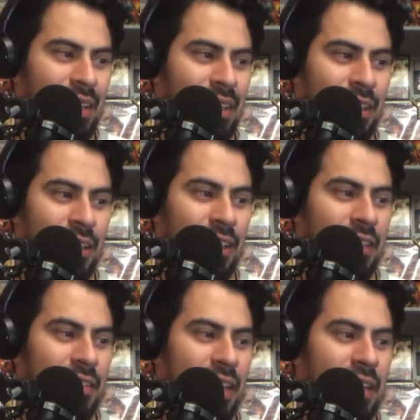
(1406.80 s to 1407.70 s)
That's all
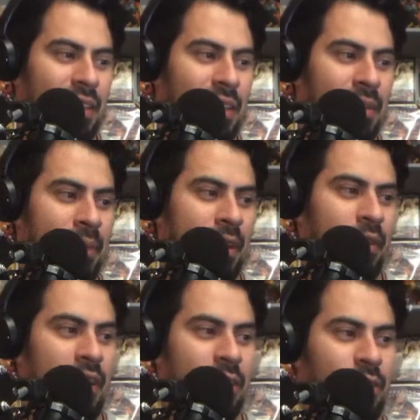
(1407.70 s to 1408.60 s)
I'll say. I'm not
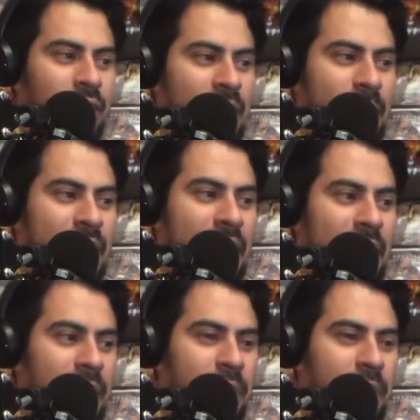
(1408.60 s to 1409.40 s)
gonna get too deep in that.